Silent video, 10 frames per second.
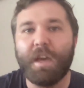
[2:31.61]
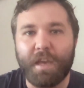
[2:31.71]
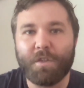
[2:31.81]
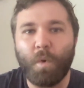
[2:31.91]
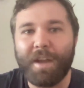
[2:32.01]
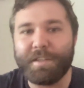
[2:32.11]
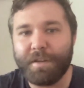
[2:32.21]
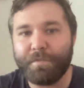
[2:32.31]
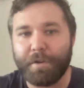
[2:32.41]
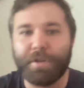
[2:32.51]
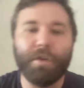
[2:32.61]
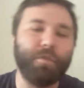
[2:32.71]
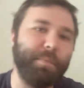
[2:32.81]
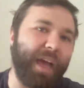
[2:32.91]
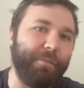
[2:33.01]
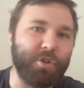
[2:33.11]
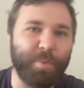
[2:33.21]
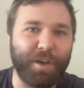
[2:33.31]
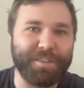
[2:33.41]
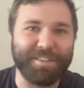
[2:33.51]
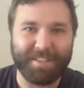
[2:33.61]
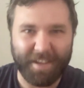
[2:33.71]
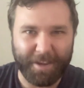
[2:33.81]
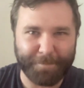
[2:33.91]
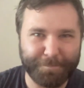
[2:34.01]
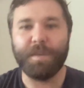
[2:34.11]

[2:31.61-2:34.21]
is quite different from the average person today.